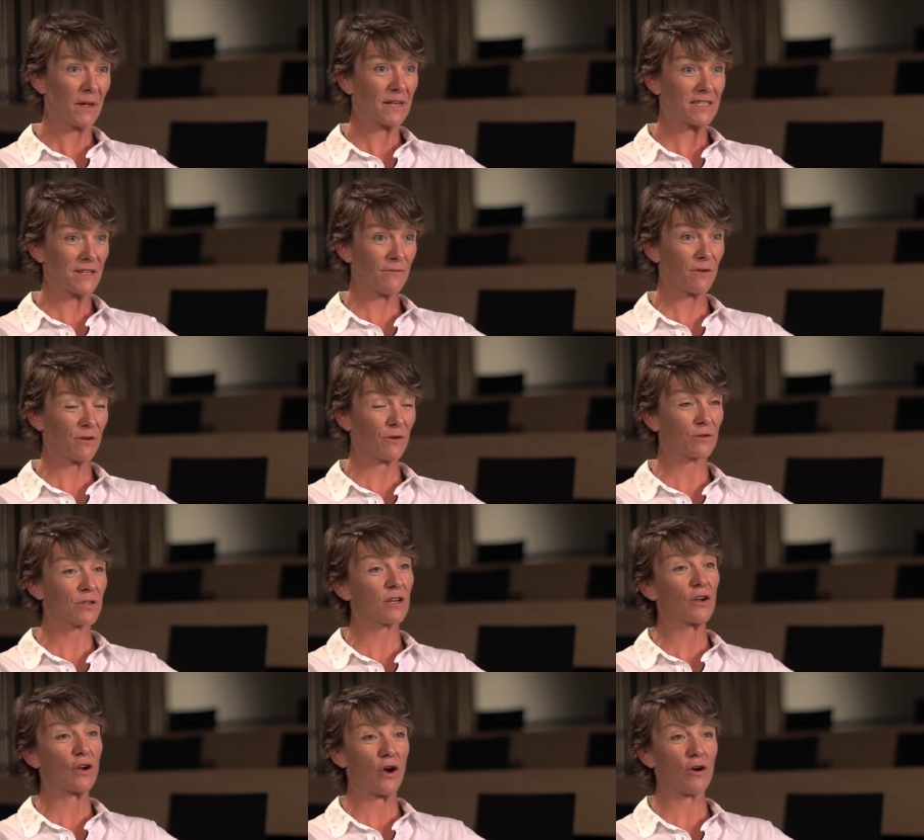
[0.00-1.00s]
difficult
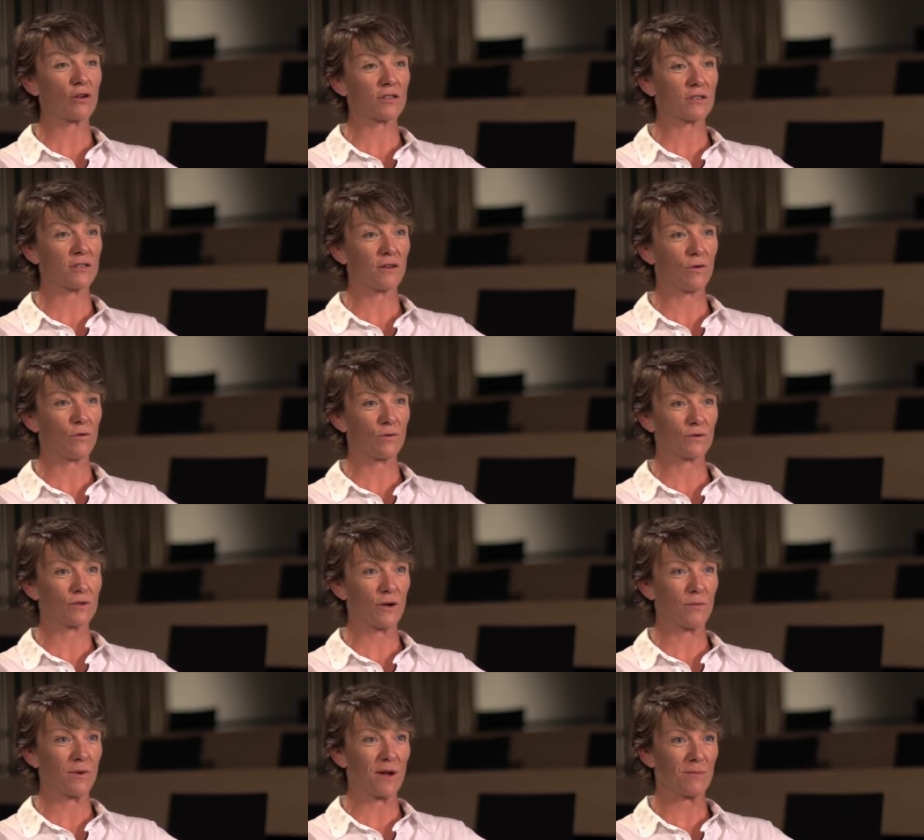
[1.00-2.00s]
and cost
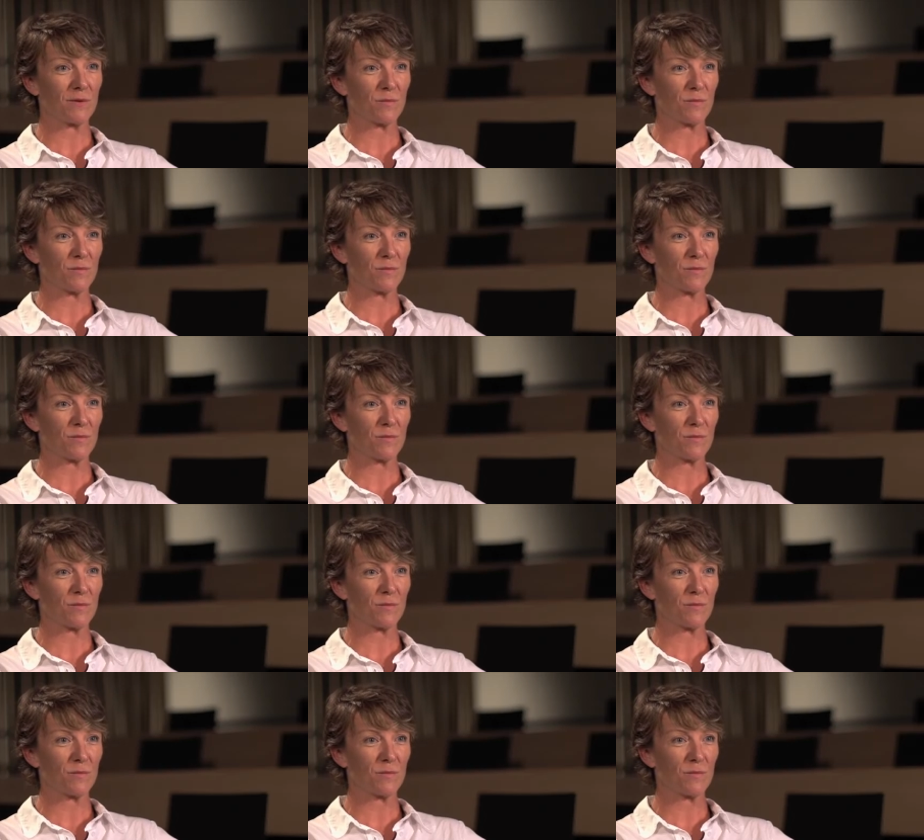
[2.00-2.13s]
also becomes